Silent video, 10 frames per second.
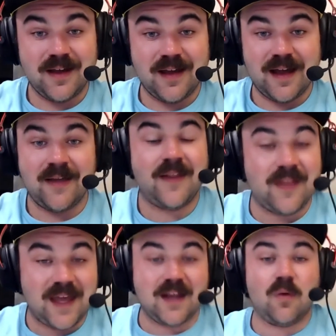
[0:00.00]
And then
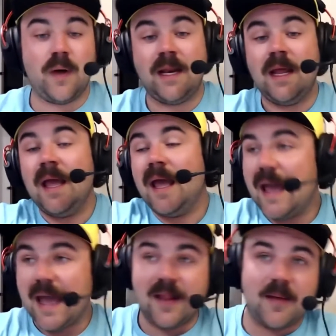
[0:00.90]
they get a win.
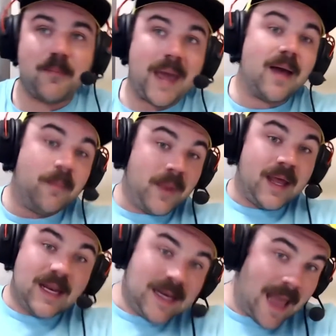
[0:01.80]
And then, bam,
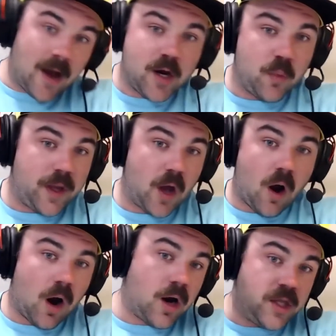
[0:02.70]
now here we
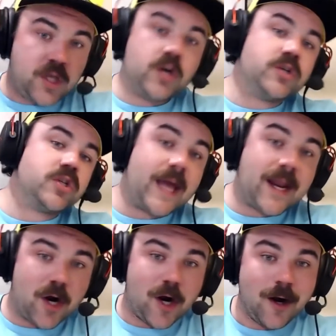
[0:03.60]
are years
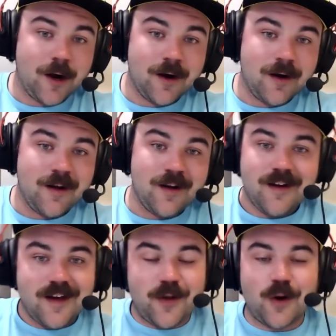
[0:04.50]
later,
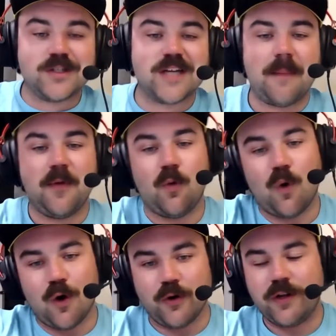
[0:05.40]
and they're on top of the
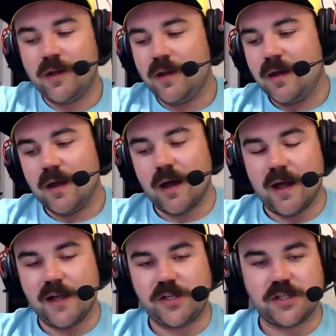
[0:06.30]
world.
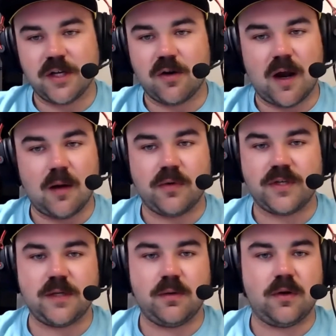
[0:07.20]
It's just incredible to
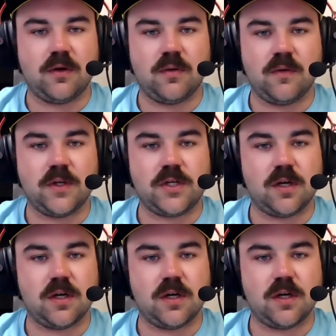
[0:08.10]
see what they're doing this
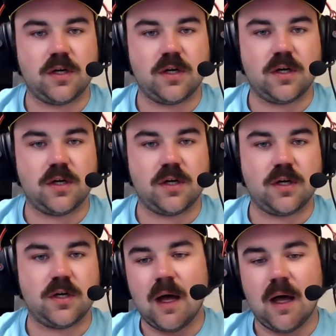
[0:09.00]
year. We love it.
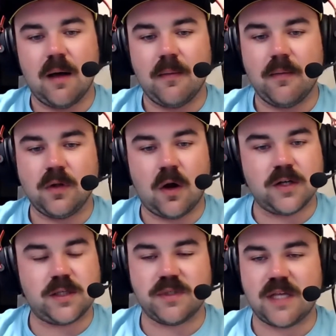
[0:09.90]

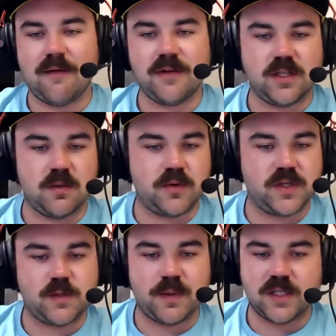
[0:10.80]
Larson was obviously the most
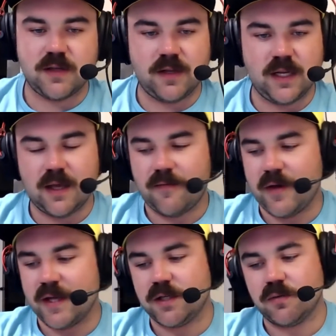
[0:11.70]
expensive in
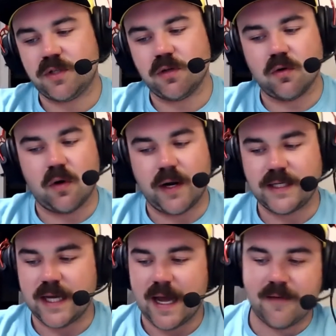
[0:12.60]
DFS. It was still great
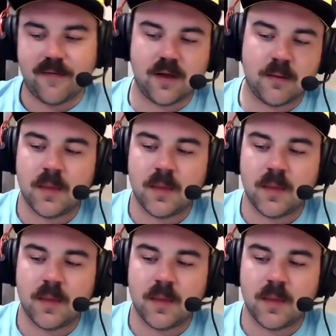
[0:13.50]
to have him.